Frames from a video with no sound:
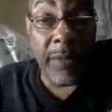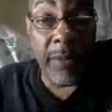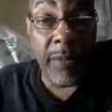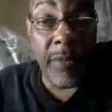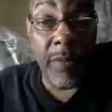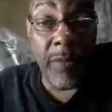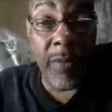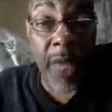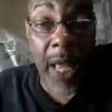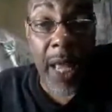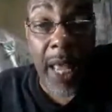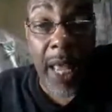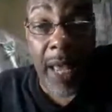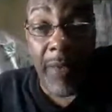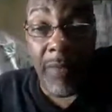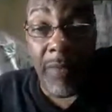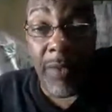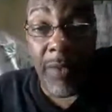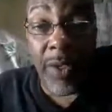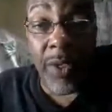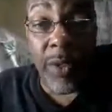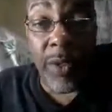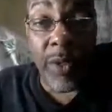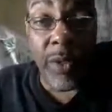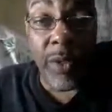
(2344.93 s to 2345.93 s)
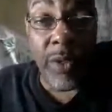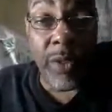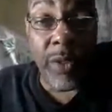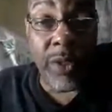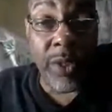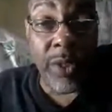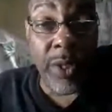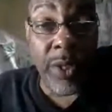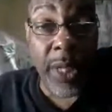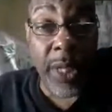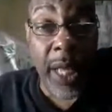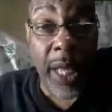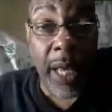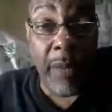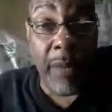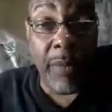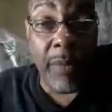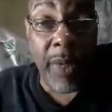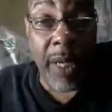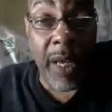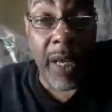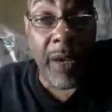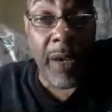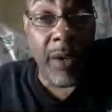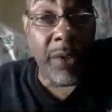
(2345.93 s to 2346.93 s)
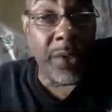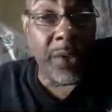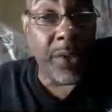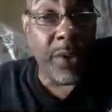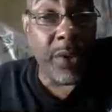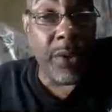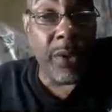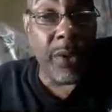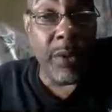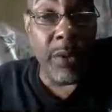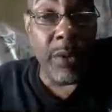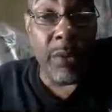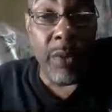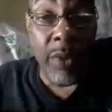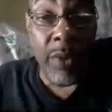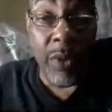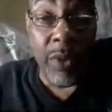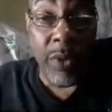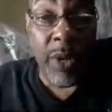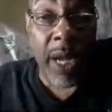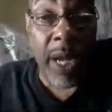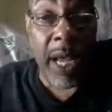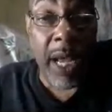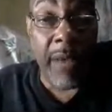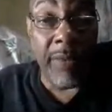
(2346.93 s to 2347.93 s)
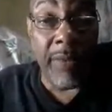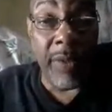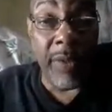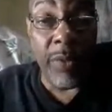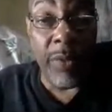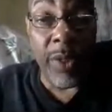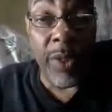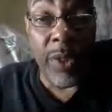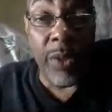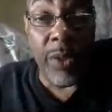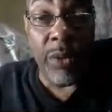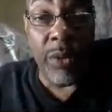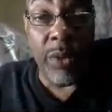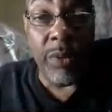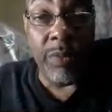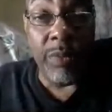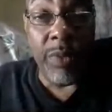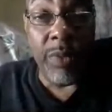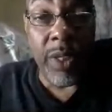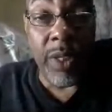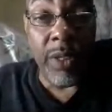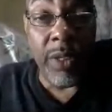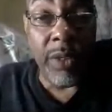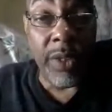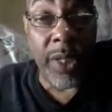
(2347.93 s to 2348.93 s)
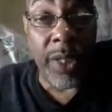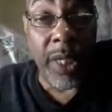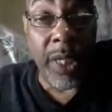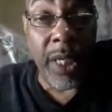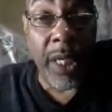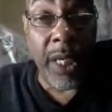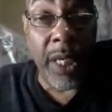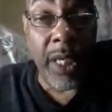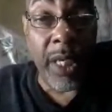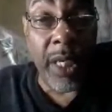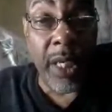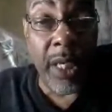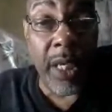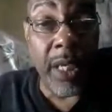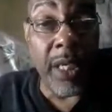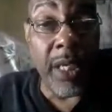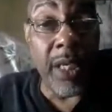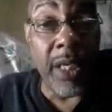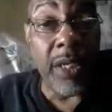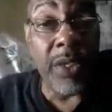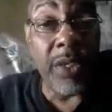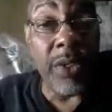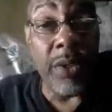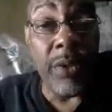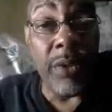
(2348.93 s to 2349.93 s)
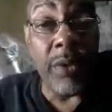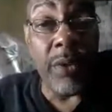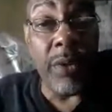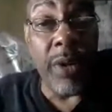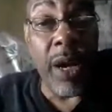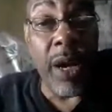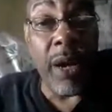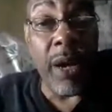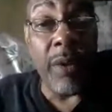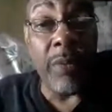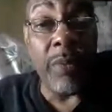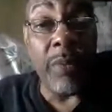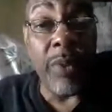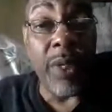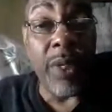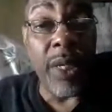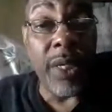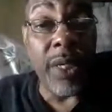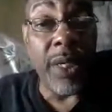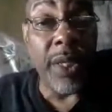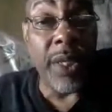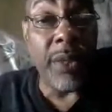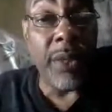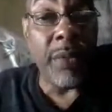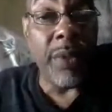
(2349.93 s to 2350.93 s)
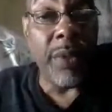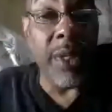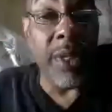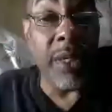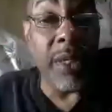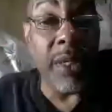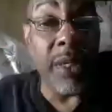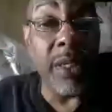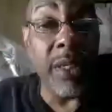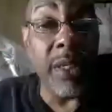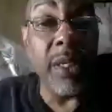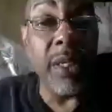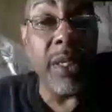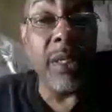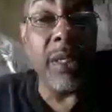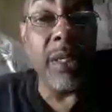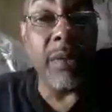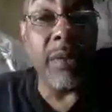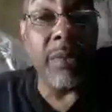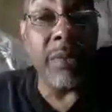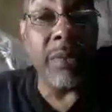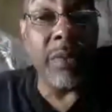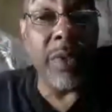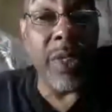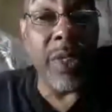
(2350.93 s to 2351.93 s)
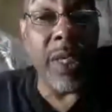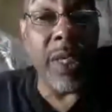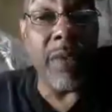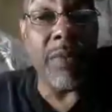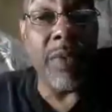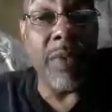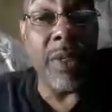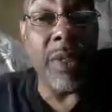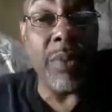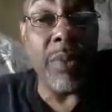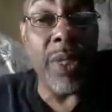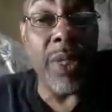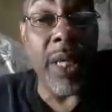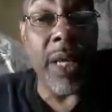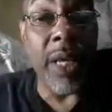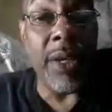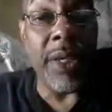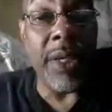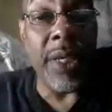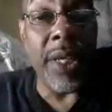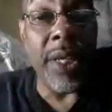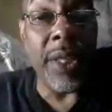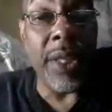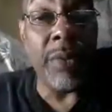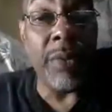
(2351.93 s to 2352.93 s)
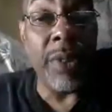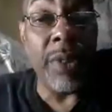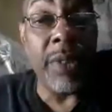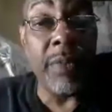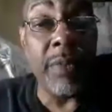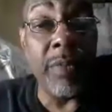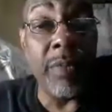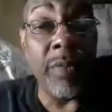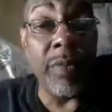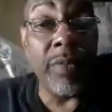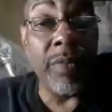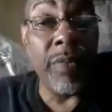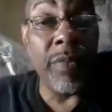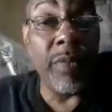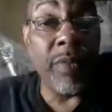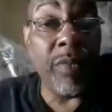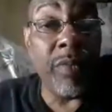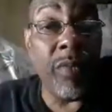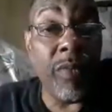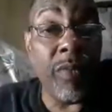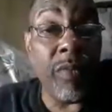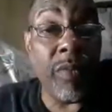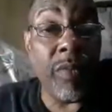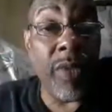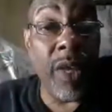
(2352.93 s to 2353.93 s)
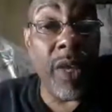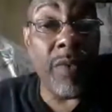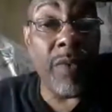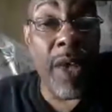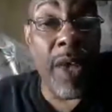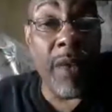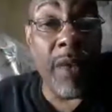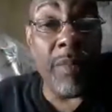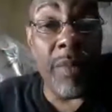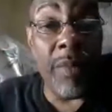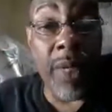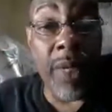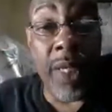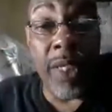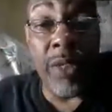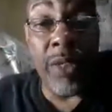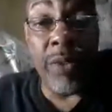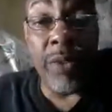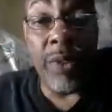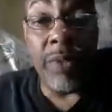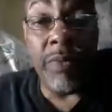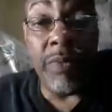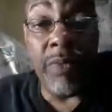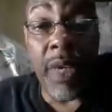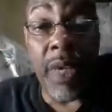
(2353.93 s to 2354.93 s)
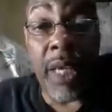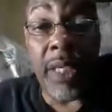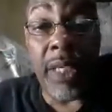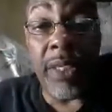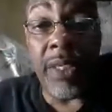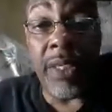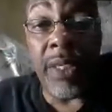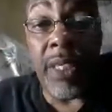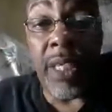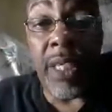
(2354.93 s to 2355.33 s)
I have videos on that, but I also know I have to redo the videos again and again. So I'll put another one. We'll definitely put out another one. If you have money to invest,